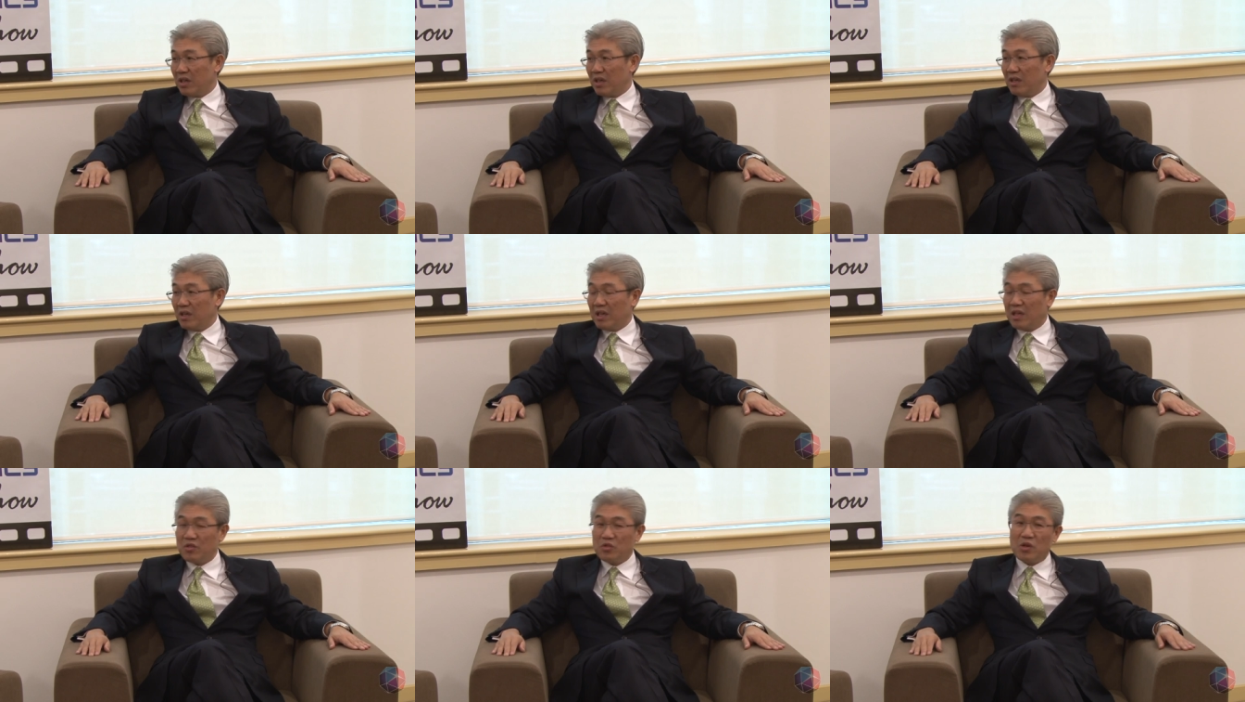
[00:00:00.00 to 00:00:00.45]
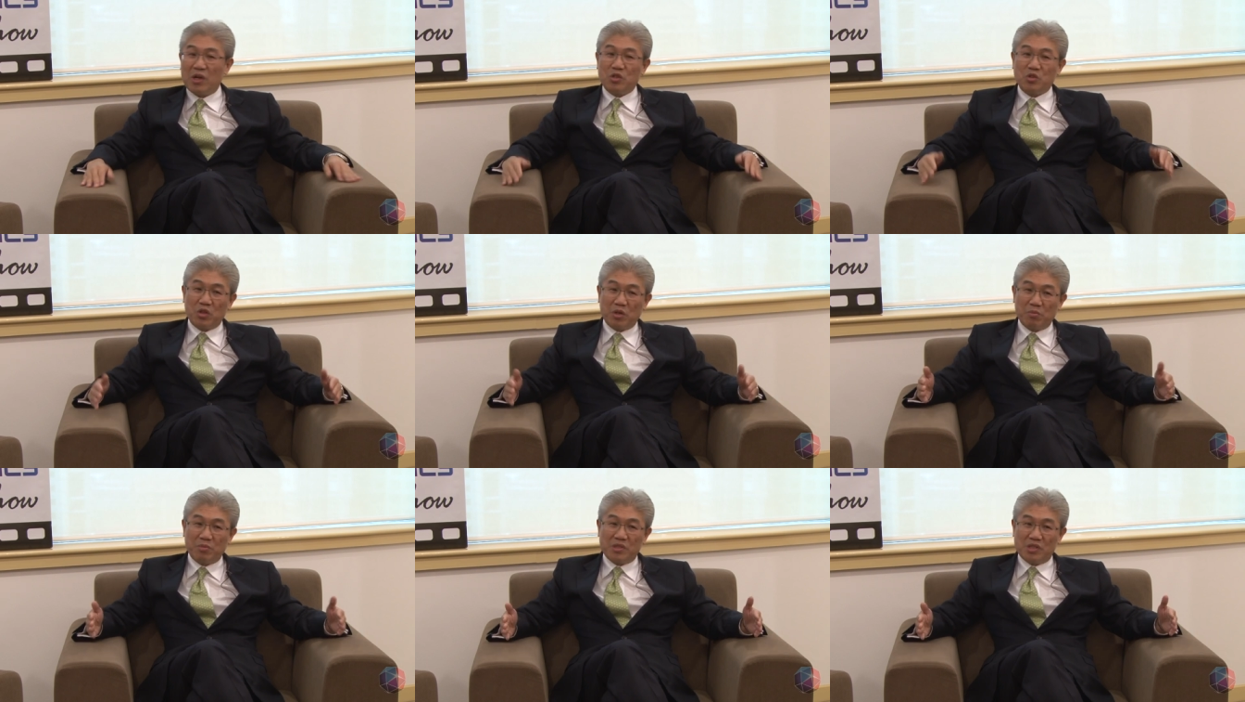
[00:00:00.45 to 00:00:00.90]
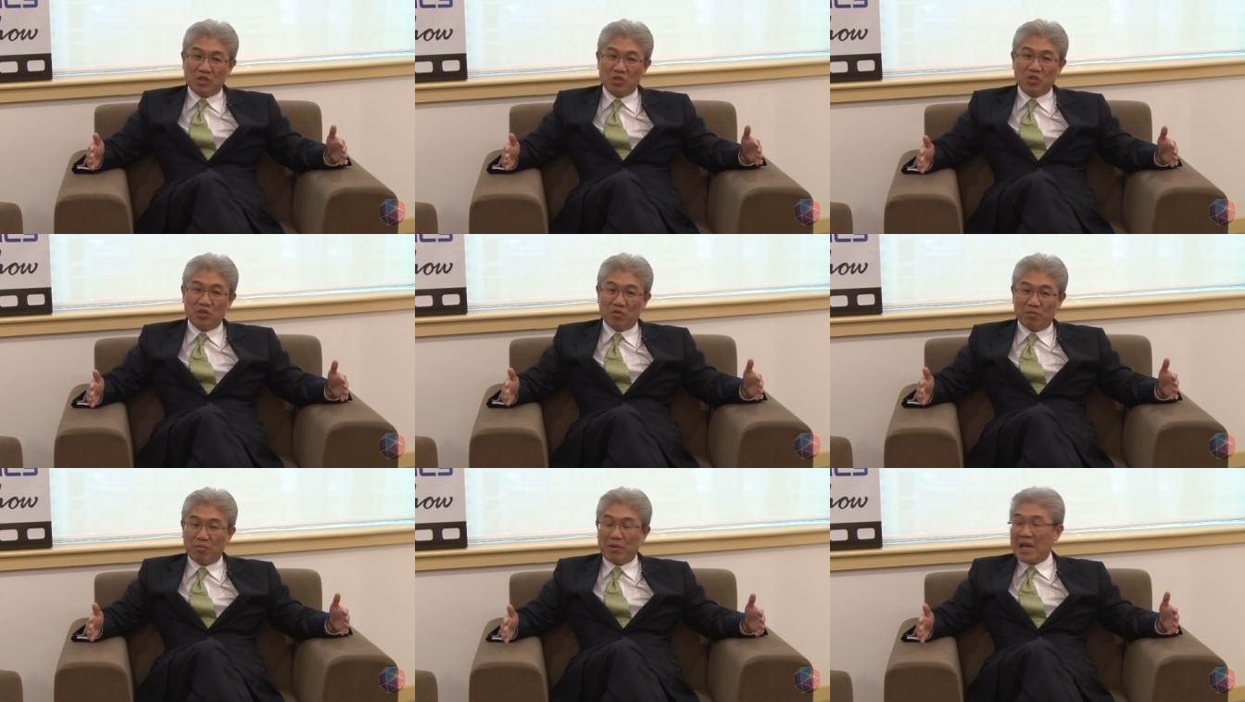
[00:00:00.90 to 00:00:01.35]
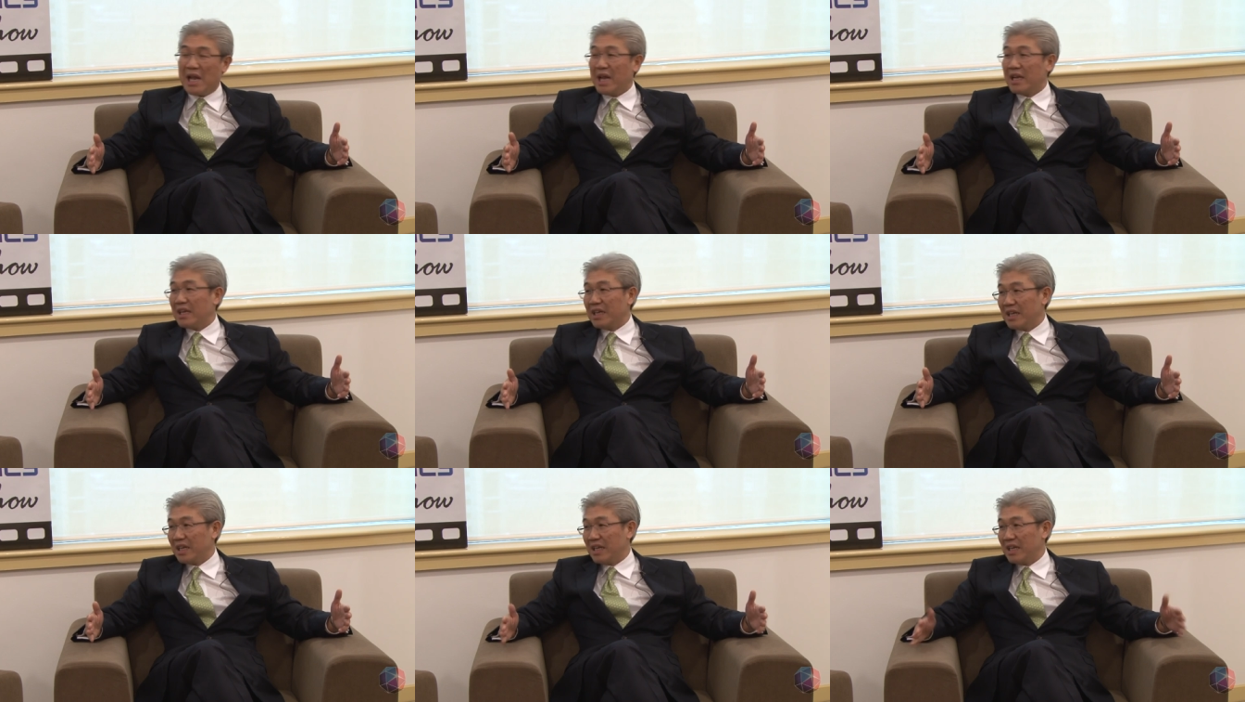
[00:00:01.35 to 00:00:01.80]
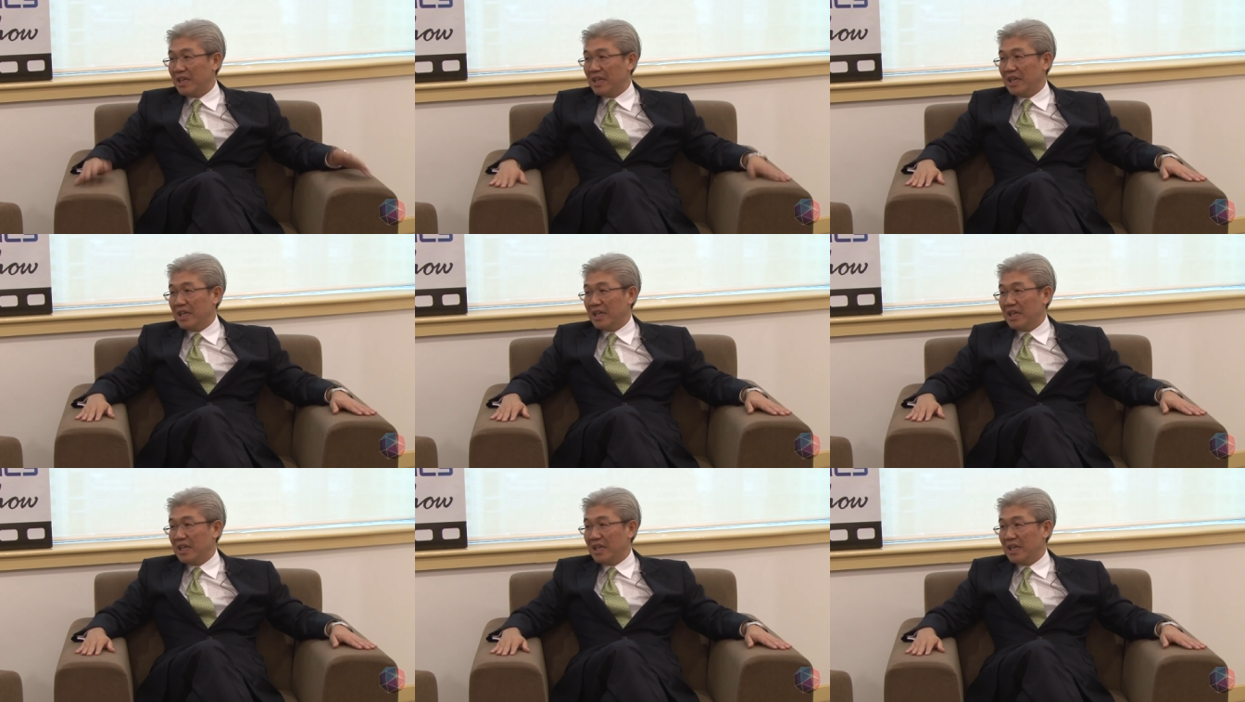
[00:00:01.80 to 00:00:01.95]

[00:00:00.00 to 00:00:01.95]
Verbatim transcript: In, in, and so I took a position of planning.